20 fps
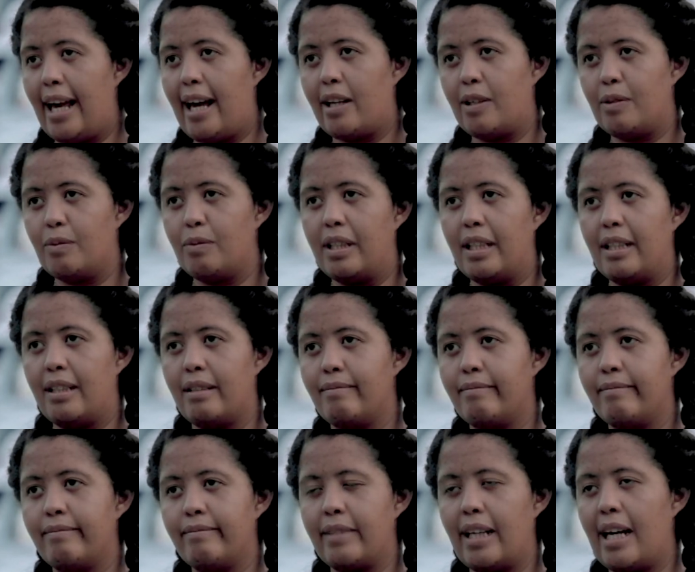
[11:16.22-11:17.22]
And we
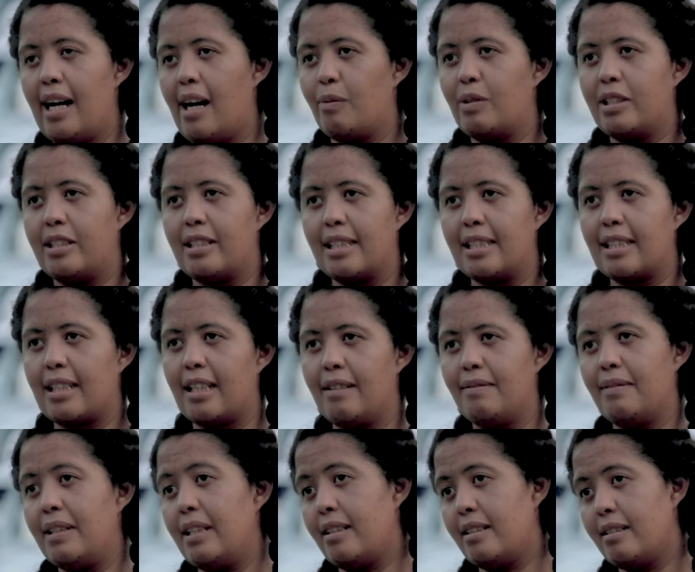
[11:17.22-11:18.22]
just
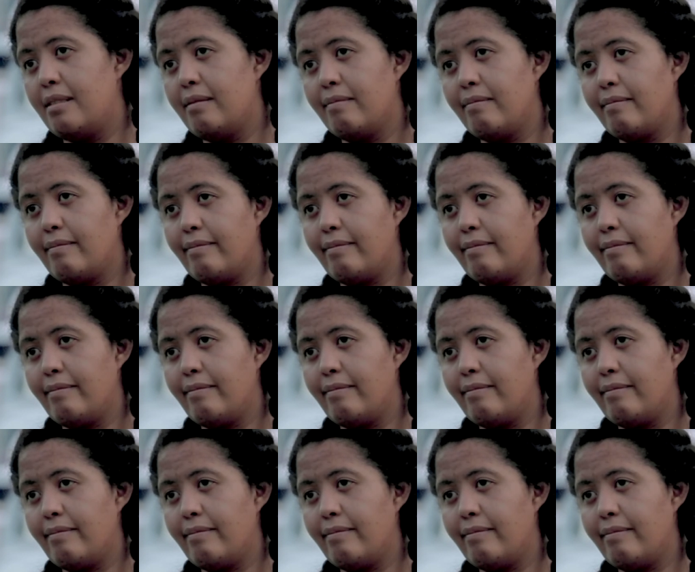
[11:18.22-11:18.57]
give in.